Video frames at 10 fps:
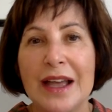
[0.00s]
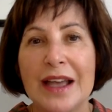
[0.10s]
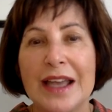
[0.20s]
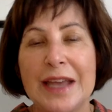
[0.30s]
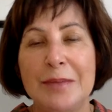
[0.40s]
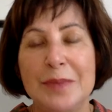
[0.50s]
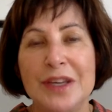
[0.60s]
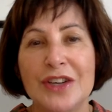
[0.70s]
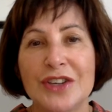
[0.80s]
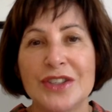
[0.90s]
Kate
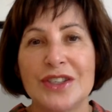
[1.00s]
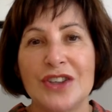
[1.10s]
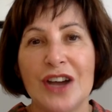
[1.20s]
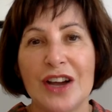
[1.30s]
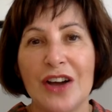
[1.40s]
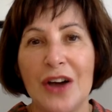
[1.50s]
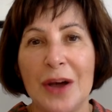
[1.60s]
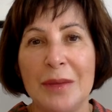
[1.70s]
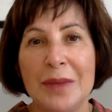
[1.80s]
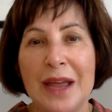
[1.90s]
Beeders dot
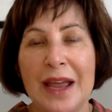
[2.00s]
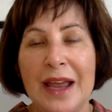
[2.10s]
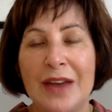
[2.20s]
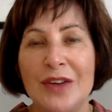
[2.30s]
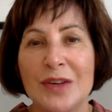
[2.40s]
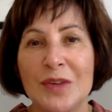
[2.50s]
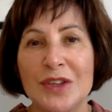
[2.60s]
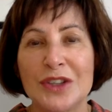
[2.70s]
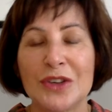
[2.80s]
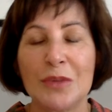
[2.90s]
com, and you
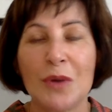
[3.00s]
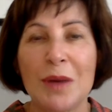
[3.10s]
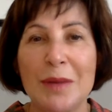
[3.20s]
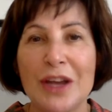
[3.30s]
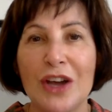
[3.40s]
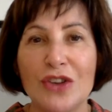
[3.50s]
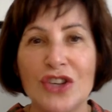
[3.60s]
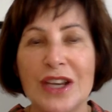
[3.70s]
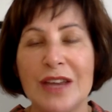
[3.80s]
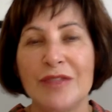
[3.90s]
can learn more about my
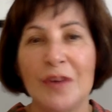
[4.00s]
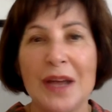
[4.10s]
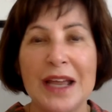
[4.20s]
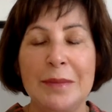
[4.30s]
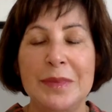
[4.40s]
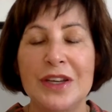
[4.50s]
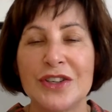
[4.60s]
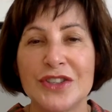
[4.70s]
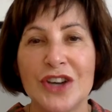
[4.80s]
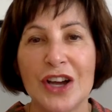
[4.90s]
coaching, info at Kate
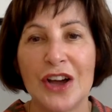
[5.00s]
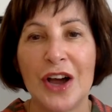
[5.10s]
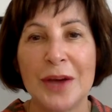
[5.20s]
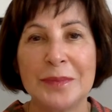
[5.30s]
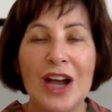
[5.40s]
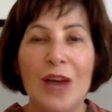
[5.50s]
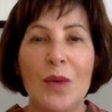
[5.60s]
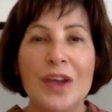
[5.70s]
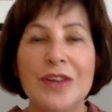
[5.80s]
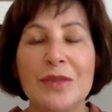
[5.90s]
Beeders dot com. I
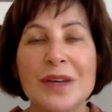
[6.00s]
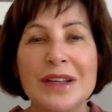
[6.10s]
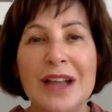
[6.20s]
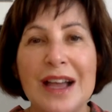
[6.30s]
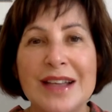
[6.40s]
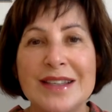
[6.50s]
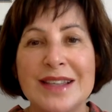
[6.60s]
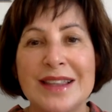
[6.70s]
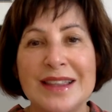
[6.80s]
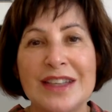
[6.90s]
want you to realize that,
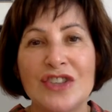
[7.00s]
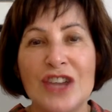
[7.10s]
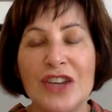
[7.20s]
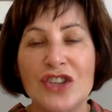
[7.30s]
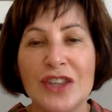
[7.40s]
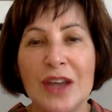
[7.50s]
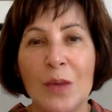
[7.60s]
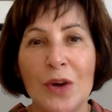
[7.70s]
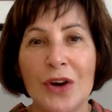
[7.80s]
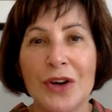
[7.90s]
that changing that
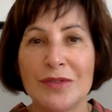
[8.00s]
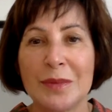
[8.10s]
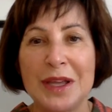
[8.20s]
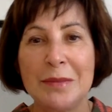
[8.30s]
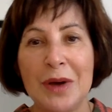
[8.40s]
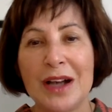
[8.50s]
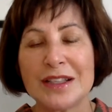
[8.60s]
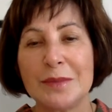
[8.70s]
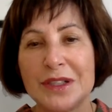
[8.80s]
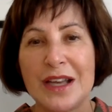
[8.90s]
word from
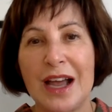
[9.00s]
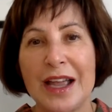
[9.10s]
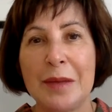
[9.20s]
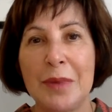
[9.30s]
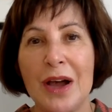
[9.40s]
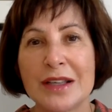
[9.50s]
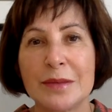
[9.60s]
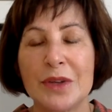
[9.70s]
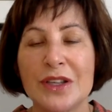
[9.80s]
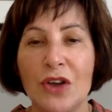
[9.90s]
impossible to I am
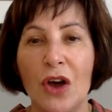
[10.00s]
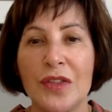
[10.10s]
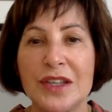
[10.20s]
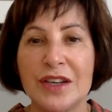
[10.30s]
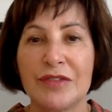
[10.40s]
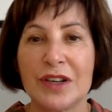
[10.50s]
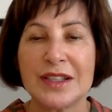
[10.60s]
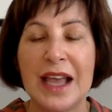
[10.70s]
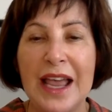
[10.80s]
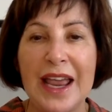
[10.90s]
possible is all the difference,
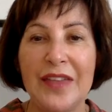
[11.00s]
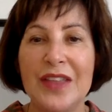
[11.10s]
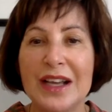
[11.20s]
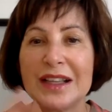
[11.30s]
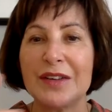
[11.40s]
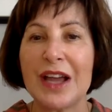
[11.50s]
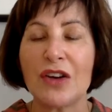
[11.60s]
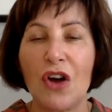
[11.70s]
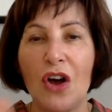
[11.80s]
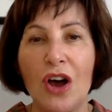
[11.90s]
and then clearing out
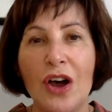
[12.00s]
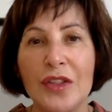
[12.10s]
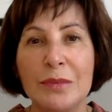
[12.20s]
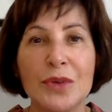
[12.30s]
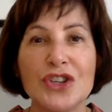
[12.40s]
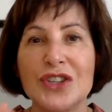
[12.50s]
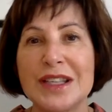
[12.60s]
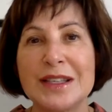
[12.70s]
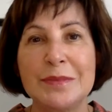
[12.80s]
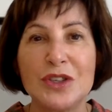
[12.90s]
all the mush
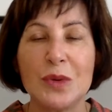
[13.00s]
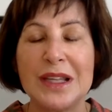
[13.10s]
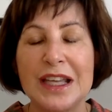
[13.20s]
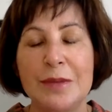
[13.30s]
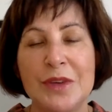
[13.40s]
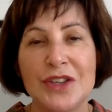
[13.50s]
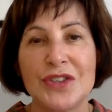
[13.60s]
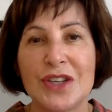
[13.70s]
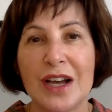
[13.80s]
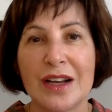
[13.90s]
that's in between and keeping you
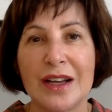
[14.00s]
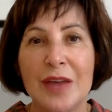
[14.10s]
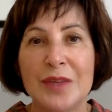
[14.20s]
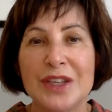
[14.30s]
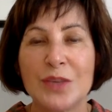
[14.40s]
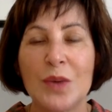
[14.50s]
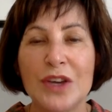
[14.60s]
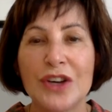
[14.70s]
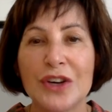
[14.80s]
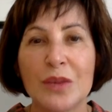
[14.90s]
stuck. Because what
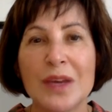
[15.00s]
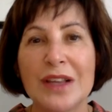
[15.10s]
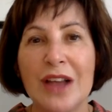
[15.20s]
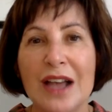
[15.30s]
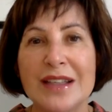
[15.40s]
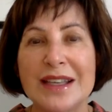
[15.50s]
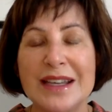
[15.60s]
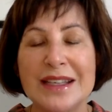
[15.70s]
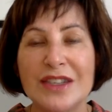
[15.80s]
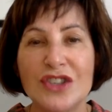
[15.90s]
you're going to realize, it
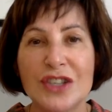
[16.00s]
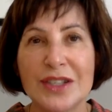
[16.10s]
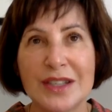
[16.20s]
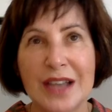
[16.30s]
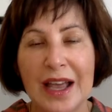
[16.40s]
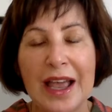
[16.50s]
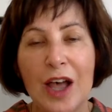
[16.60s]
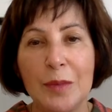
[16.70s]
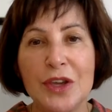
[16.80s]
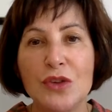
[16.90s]
isn't just
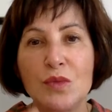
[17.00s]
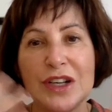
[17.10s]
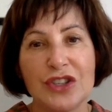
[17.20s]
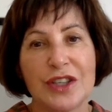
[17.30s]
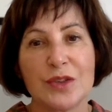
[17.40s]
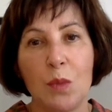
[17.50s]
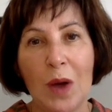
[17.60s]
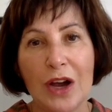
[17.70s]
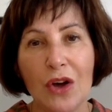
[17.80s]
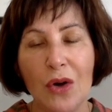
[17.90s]
helping you reach this
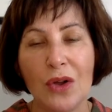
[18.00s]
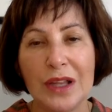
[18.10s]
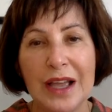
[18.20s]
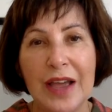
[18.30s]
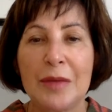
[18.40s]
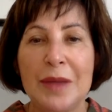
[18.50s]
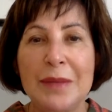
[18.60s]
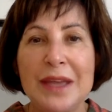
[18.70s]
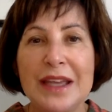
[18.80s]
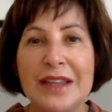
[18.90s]
one goal. By
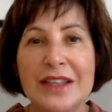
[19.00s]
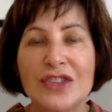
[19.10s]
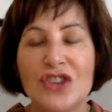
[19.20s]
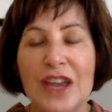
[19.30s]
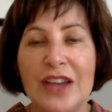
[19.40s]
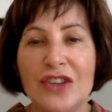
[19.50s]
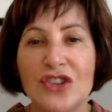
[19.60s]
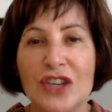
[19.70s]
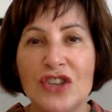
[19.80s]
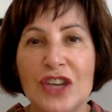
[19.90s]
making this
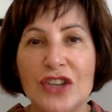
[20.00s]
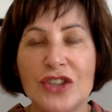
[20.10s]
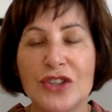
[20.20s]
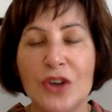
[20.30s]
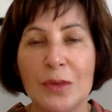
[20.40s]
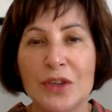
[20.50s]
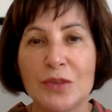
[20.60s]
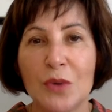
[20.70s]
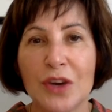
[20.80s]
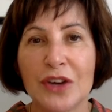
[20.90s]
change, it changes so much
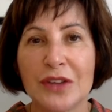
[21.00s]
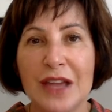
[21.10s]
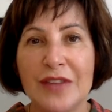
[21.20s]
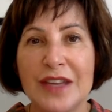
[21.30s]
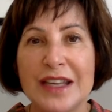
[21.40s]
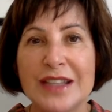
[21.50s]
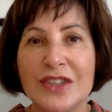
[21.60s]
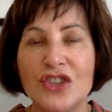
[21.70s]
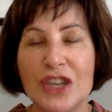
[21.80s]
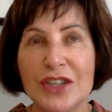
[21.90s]
more in your life. It
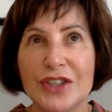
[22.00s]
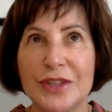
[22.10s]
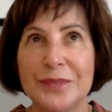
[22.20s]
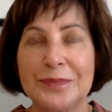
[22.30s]
isn't just